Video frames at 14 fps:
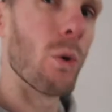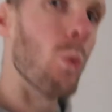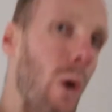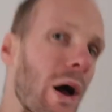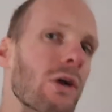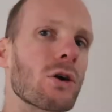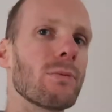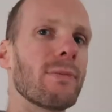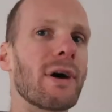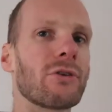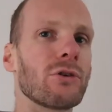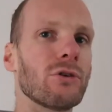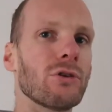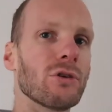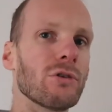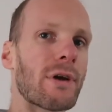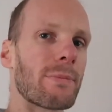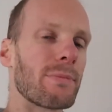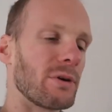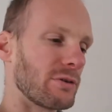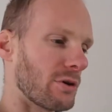and welcome back to another
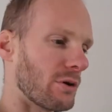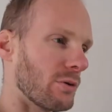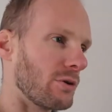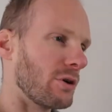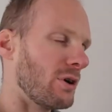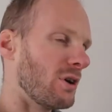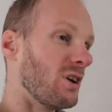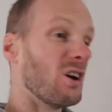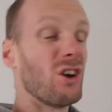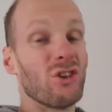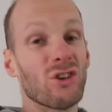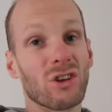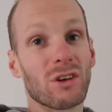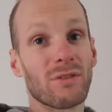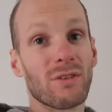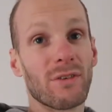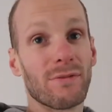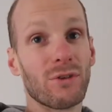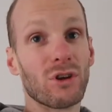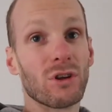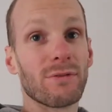episode, another
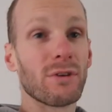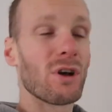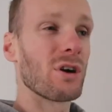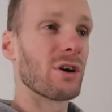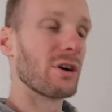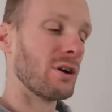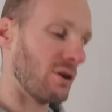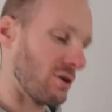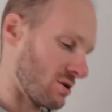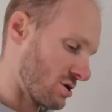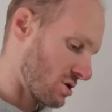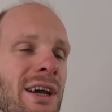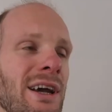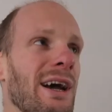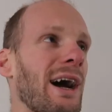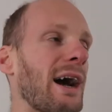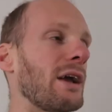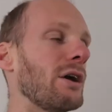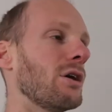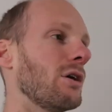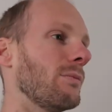vlog.
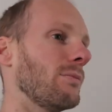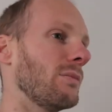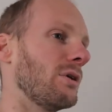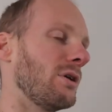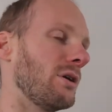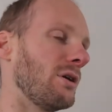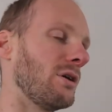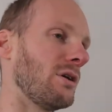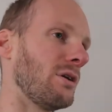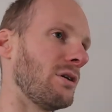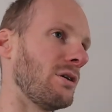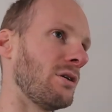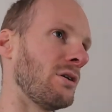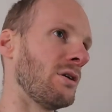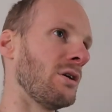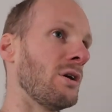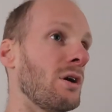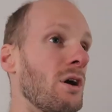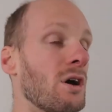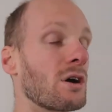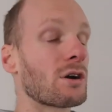I
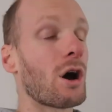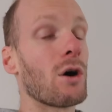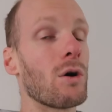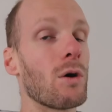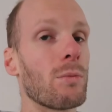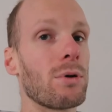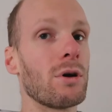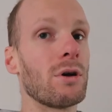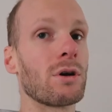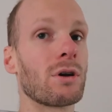got up,